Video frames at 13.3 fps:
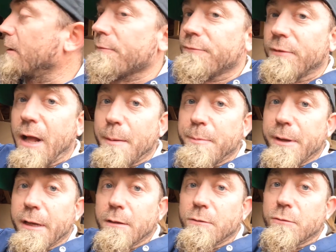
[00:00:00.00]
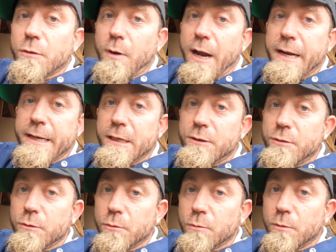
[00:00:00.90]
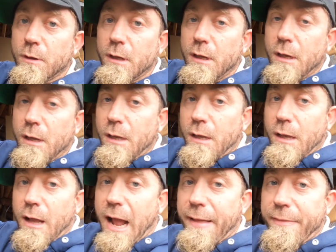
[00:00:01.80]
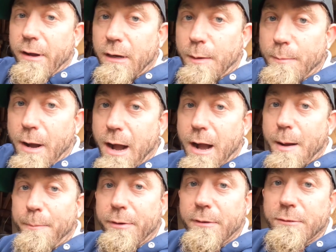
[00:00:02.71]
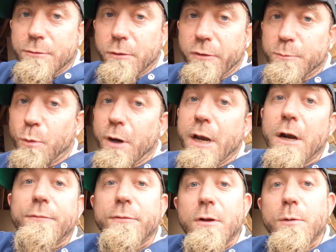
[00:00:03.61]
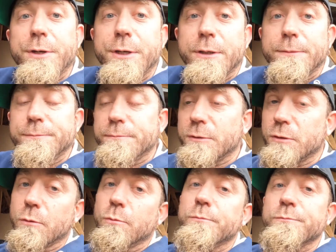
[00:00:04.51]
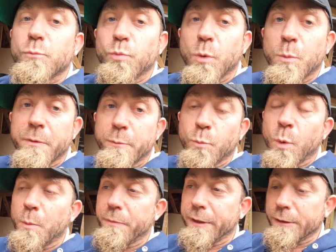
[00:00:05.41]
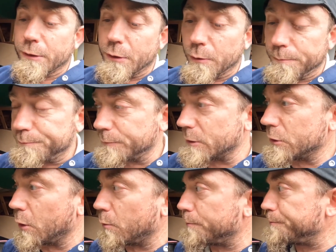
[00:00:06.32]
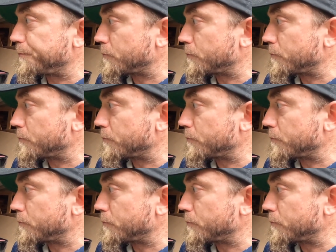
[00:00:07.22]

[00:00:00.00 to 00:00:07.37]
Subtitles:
kind of flopping, so I need to have that come up so there's more airflow in here. So one more thing to do. So